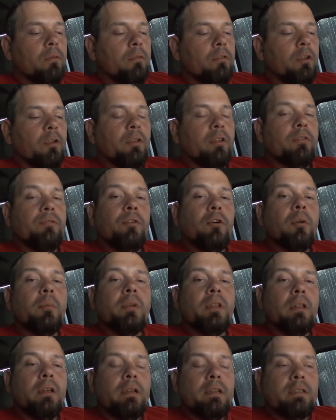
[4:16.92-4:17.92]
So this
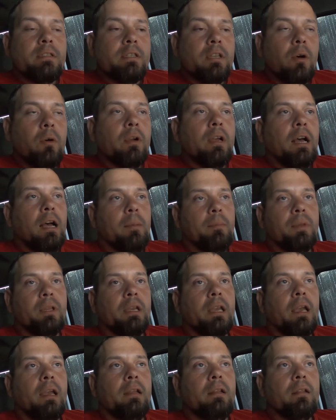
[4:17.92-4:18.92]
formula is so
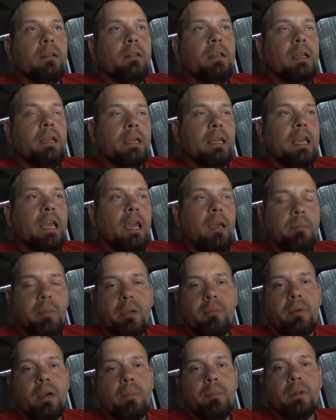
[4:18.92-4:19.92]
complicated that it can't
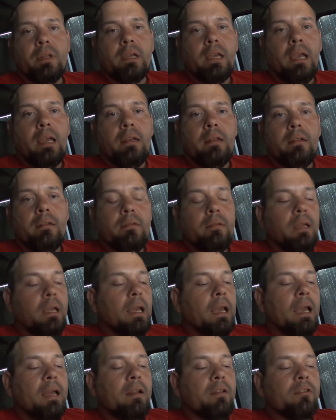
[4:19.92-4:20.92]
be replicated,
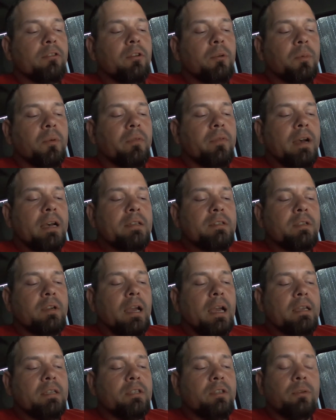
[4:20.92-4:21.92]
and a supervisor
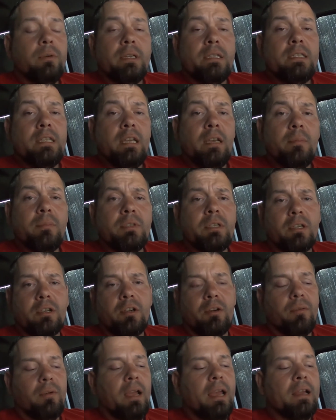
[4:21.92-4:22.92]
has to attempt to
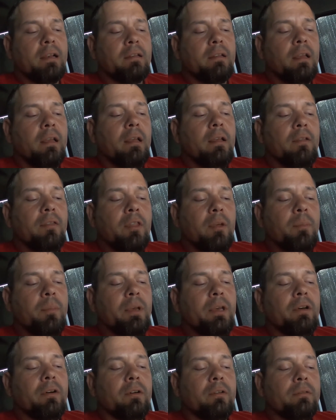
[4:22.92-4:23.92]
correct the
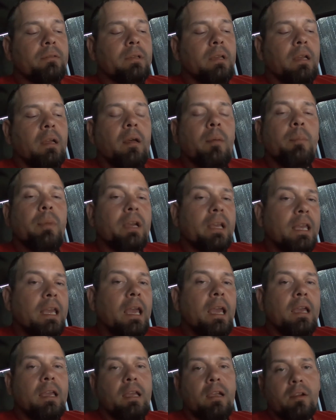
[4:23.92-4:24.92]
bill, but
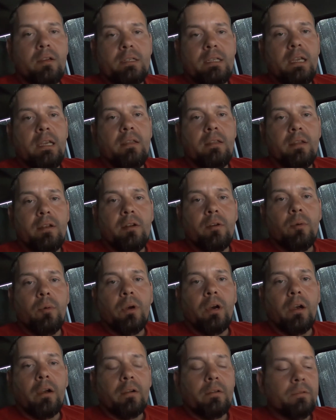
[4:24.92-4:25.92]
can't guarantee that it'll
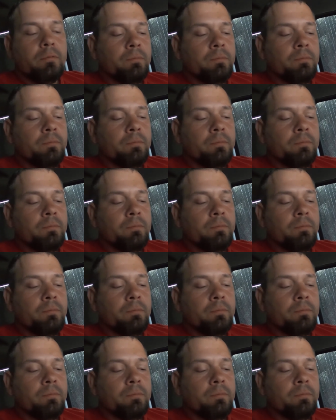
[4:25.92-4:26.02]
work.